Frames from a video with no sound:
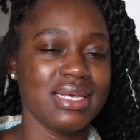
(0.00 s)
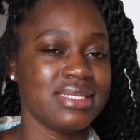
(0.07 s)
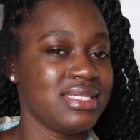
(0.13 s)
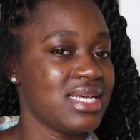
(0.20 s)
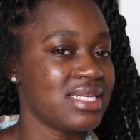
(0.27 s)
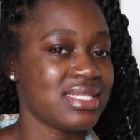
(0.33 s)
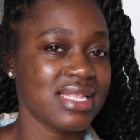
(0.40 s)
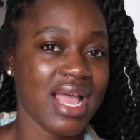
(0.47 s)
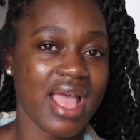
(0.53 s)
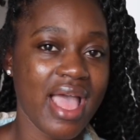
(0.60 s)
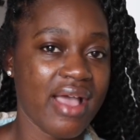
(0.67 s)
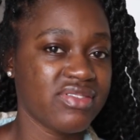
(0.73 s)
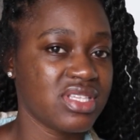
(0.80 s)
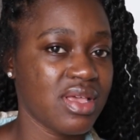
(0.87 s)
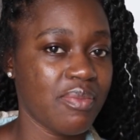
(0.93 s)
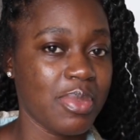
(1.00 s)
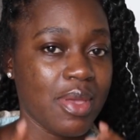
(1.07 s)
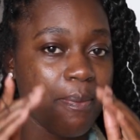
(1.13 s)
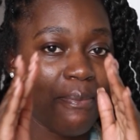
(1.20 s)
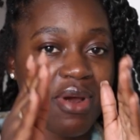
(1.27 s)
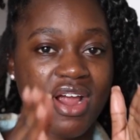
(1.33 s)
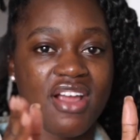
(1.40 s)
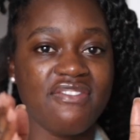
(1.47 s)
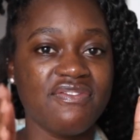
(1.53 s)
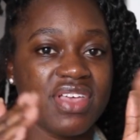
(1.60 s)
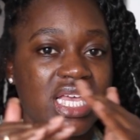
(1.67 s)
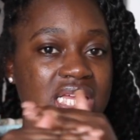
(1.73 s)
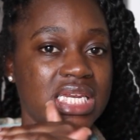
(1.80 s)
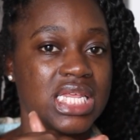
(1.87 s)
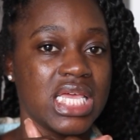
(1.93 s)
it does not have to be
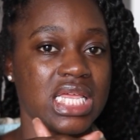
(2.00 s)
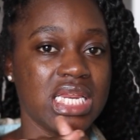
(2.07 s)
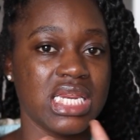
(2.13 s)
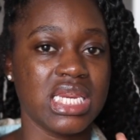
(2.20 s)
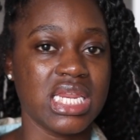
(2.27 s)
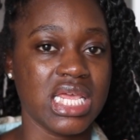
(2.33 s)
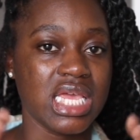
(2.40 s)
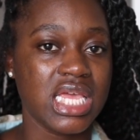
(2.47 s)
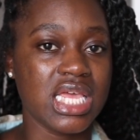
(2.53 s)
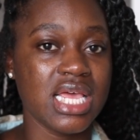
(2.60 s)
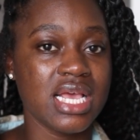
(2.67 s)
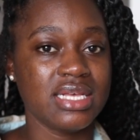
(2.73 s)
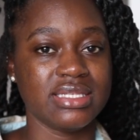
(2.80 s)
perfectly neat,